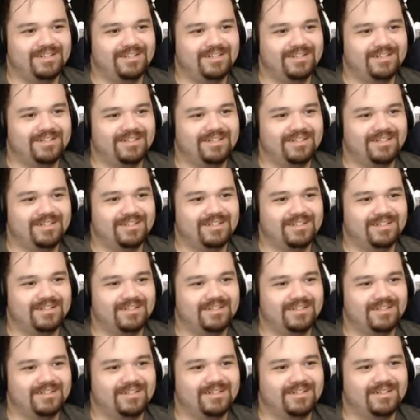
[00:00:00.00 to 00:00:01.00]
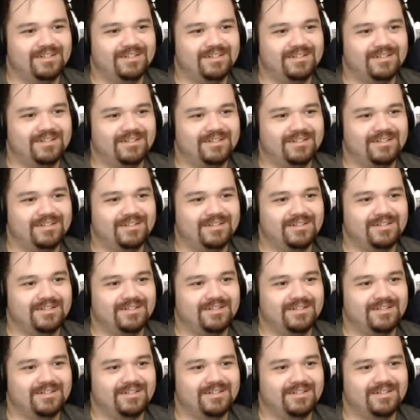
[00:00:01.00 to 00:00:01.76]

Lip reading: [no speech]